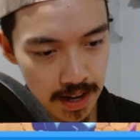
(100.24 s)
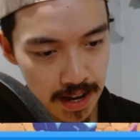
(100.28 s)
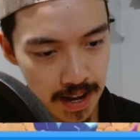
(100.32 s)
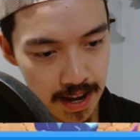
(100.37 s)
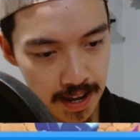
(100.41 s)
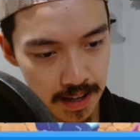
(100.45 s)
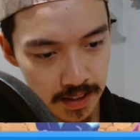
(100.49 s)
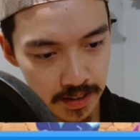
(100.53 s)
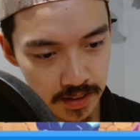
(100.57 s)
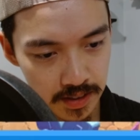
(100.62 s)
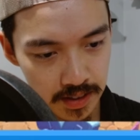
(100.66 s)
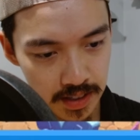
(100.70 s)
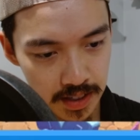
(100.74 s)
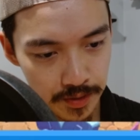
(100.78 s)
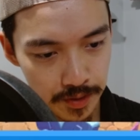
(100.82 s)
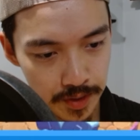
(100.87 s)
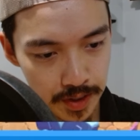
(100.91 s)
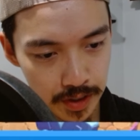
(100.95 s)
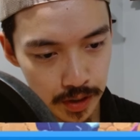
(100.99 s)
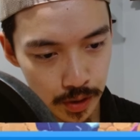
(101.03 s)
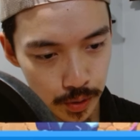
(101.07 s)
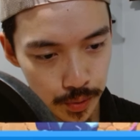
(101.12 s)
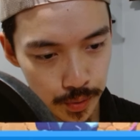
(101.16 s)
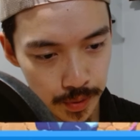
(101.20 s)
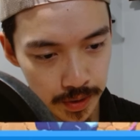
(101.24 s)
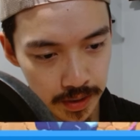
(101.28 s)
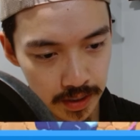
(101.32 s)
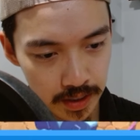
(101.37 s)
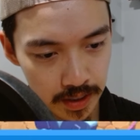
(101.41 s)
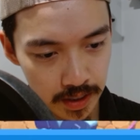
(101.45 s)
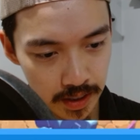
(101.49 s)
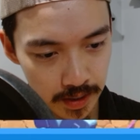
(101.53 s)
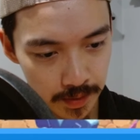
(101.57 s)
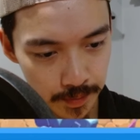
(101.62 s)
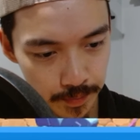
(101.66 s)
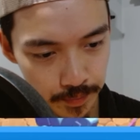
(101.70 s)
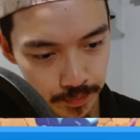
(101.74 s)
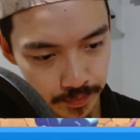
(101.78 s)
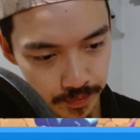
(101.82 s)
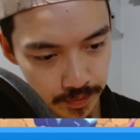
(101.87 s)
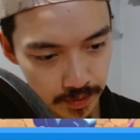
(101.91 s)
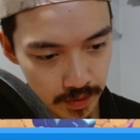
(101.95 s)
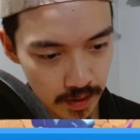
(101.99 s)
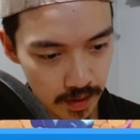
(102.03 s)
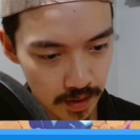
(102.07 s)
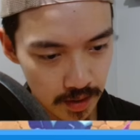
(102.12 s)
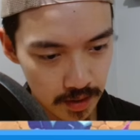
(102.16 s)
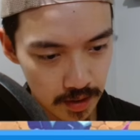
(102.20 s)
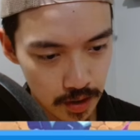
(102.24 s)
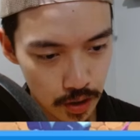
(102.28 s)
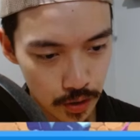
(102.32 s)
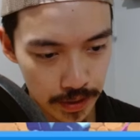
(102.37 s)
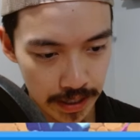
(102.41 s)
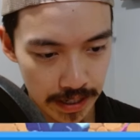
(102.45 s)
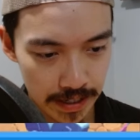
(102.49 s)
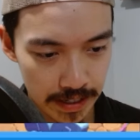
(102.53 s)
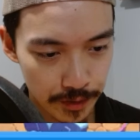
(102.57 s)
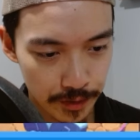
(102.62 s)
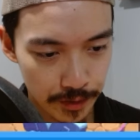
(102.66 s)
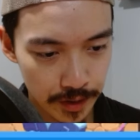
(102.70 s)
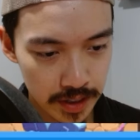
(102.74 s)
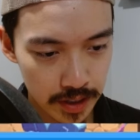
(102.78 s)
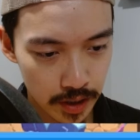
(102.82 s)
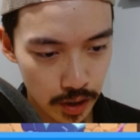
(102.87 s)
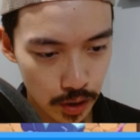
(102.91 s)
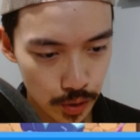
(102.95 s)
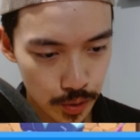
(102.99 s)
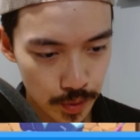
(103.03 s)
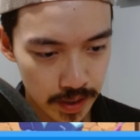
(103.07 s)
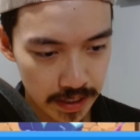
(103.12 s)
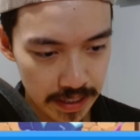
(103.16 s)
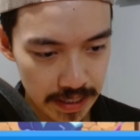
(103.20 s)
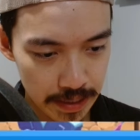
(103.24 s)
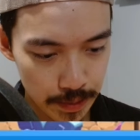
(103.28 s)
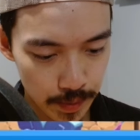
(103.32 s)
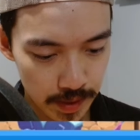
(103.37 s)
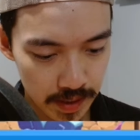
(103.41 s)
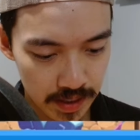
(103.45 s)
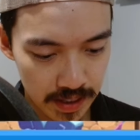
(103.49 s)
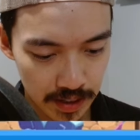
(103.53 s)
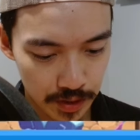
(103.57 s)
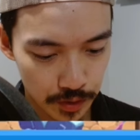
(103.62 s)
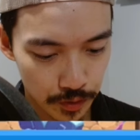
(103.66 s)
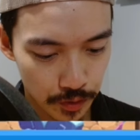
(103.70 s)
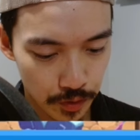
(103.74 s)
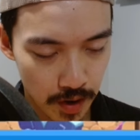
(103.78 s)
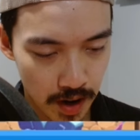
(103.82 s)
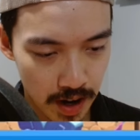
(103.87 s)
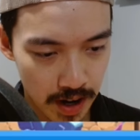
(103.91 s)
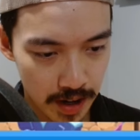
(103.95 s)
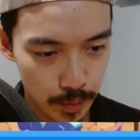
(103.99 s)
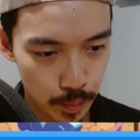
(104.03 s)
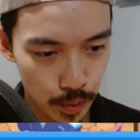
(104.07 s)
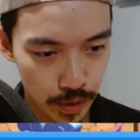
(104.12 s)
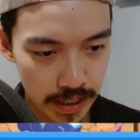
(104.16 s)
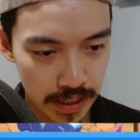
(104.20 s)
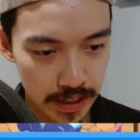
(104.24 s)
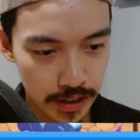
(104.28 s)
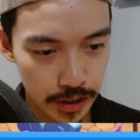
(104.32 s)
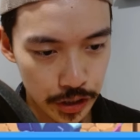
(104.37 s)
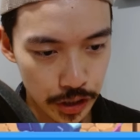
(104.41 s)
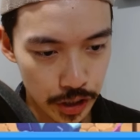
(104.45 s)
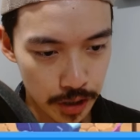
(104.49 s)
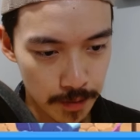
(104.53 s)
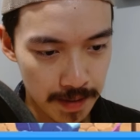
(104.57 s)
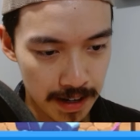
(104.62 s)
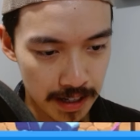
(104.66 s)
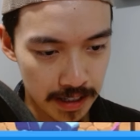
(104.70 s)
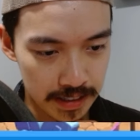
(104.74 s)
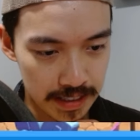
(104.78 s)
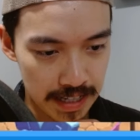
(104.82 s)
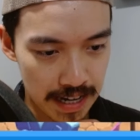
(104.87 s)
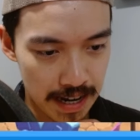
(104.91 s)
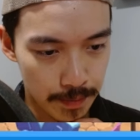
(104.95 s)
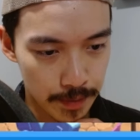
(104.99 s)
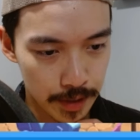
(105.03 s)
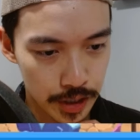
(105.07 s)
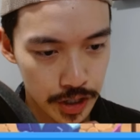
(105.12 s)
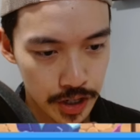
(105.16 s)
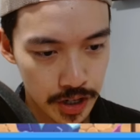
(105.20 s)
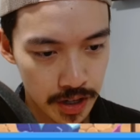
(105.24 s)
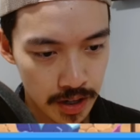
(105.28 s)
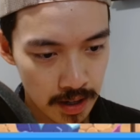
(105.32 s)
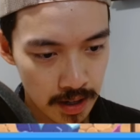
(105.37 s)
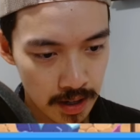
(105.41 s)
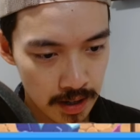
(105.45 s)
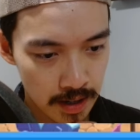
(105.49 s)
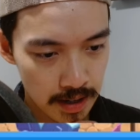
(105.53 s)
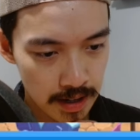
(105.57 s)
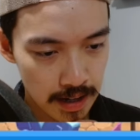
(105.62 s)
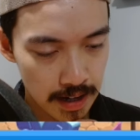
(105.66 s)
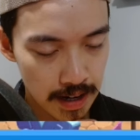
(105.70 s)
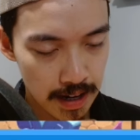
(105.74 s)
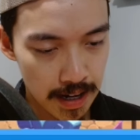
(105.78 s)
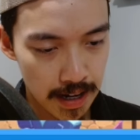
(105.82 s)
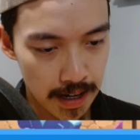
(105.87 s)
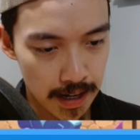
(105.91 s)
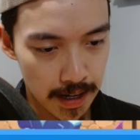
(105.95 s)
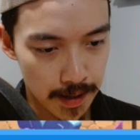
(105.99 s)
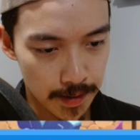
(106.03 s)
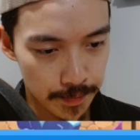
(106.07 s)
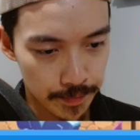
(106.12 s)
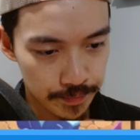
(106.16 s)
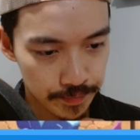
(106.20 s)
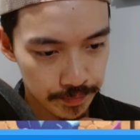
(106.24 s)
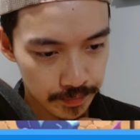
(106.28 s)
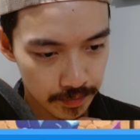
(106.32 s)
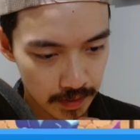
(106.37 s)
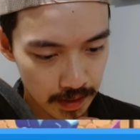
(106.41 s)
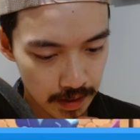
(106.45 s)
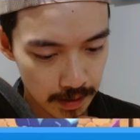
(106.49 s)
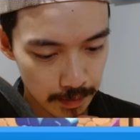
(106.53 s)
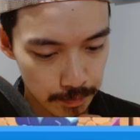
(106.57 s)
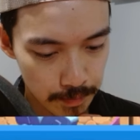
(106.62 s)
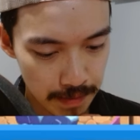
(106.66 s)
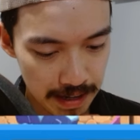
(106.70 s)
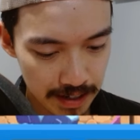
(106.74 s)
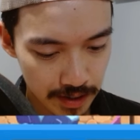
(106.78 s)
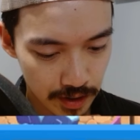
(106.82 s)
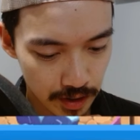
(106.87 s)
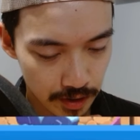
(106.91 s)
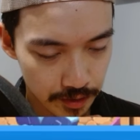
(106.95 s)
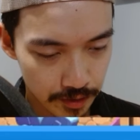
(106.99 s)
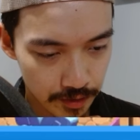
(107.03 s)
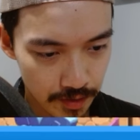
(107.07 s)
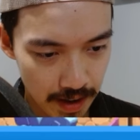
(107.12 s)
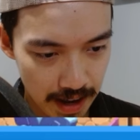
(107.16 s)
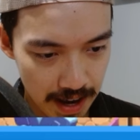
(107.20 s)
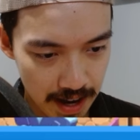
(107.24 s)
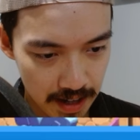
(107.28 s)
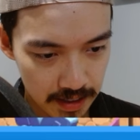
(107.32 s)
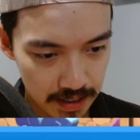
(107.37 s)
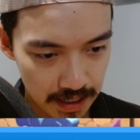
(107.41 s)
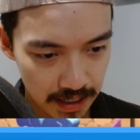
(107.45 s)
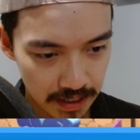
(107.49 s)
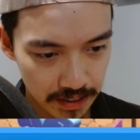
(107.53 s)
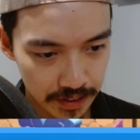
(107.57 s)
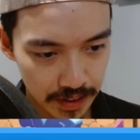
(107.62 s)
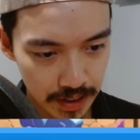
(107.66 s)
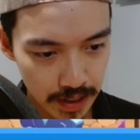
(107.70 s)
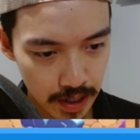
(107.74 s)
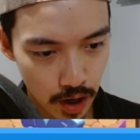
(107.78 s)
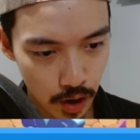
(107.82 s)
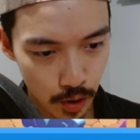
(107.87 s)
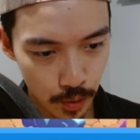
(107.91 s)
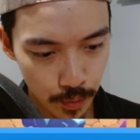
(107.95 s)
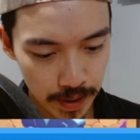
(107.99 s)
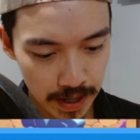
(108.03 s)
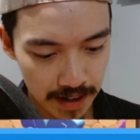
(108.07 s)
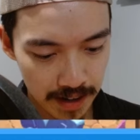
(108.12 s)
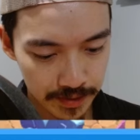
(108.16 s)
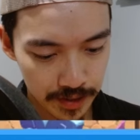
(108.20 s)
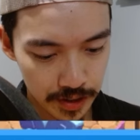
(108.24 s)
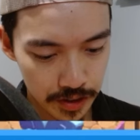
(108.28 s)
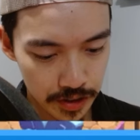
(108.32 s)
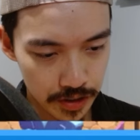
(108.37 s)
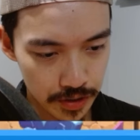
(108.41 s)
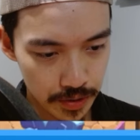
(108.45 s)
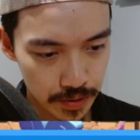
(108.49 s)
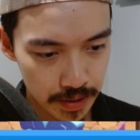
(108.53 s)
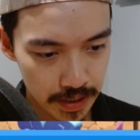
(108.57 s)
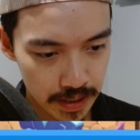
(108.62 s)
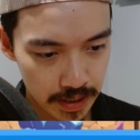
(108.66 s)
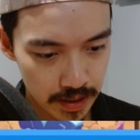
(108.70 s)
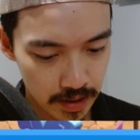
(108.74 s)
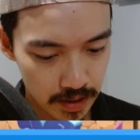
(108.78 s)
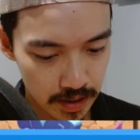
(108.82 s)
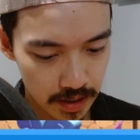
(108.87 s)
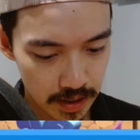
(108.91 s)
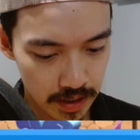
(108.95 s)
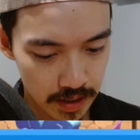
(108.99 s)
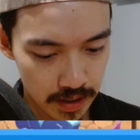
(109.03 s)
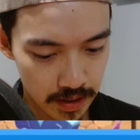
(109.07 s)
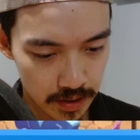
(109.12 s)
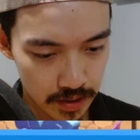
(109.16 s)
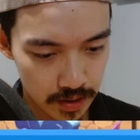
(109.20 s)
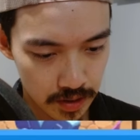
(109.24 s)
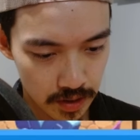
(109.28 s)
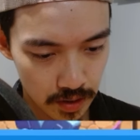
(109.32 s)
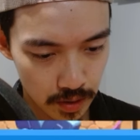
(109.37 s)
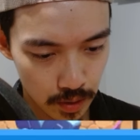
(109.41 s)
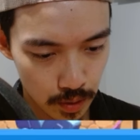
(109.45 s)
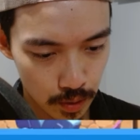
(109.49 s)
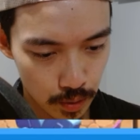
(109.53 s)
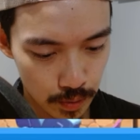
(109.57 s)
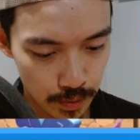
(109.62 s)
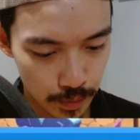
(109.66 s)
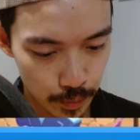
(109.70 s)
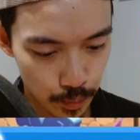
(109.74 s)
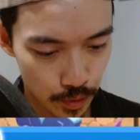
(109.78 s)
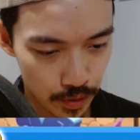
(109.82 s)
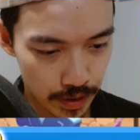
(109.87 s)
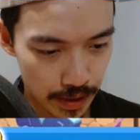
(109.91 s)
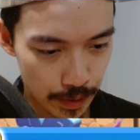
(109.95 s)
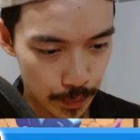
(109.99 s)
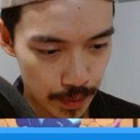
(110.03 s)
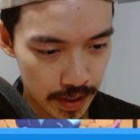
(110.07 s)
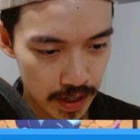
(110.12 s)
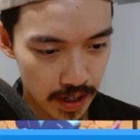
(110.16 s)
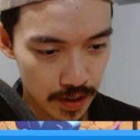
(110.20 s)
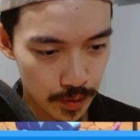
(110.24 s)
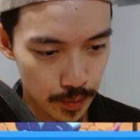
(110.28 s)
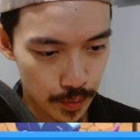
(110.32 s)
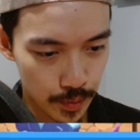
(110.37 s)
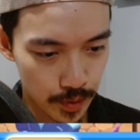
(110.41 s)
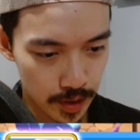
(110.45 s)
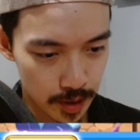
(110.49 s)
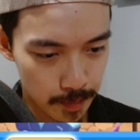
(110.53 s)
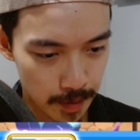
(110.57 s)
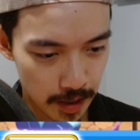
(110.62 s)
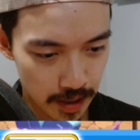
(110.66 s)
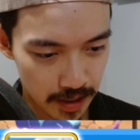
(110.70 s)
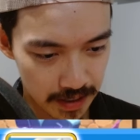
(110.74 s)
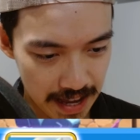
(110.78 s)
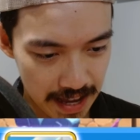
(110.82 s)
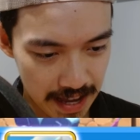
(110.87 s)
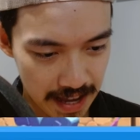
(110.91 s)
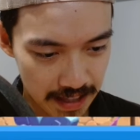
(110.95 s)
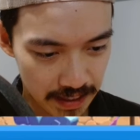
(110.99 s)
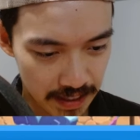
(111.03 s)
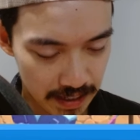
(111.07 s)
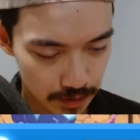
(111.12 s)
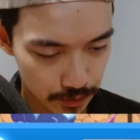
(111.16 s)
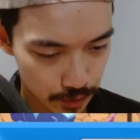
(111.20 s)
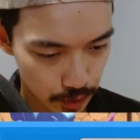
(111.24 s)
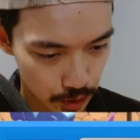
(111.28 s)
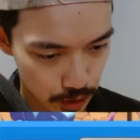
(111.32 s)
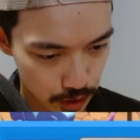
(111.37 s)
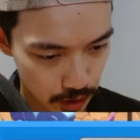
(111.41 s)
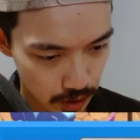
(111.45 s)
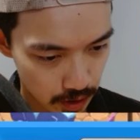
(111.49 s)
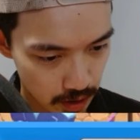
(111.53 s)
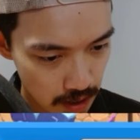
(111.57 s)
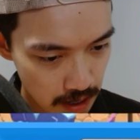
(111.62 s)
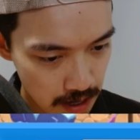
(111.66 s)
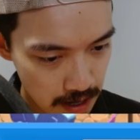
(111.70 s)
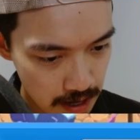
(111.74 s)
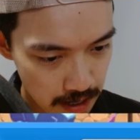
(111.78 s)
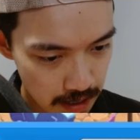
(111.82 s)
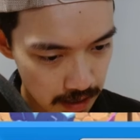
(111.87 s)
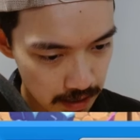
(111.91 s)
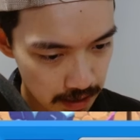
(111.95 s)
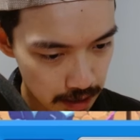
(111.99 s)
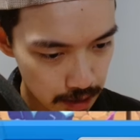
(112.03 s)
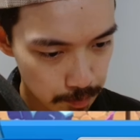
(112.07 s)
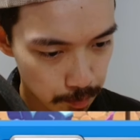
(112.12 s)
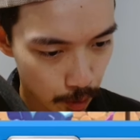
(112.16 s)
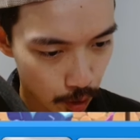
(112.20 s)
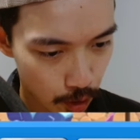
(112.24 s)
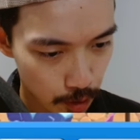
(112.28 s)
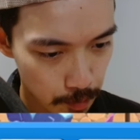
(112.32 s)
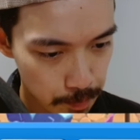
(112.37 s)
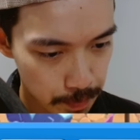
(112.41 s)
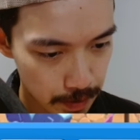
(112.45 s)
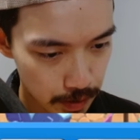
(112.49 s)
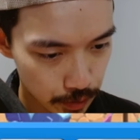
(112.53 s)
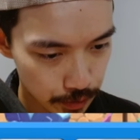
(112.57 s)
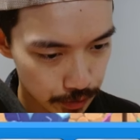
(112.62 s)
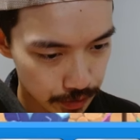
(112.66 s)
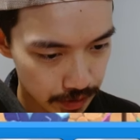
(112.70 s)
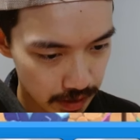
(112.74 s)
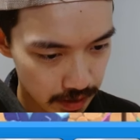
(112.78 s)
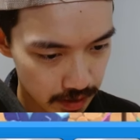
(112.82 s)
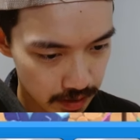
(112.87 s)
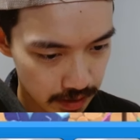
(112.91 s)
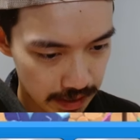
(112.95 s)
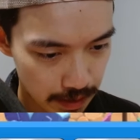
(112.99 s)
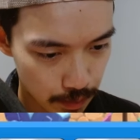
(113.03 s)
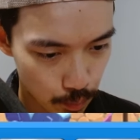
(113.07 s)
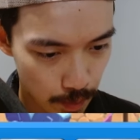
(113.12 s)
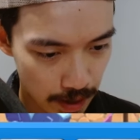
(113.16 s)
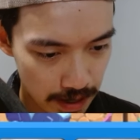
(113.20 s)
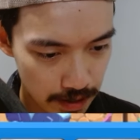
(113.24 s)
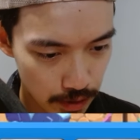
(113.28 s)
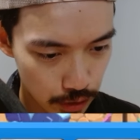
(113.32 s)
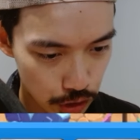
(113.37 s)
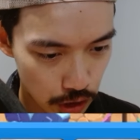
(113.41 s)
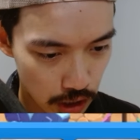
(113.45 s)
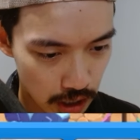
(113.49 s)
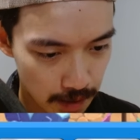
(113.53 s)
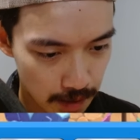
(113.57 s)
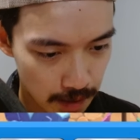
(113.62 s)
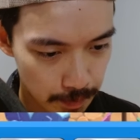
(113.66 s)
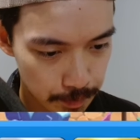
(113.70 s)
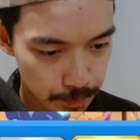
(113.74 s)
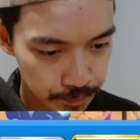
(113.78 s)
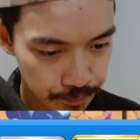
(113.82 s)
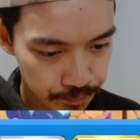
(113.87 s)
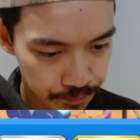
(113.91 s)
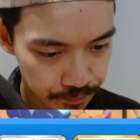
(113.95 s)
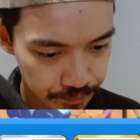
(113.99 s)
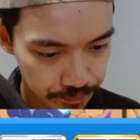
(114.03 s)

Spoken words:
and see if he goes with the... okay, if he goes with Ewiz, that's fine. We'll get a good amount of damage. Matter of fact, I think all we have to do here is... oh, okay, we got to respond to that, that's for sure. Let's Barb Barrel this, get right on top,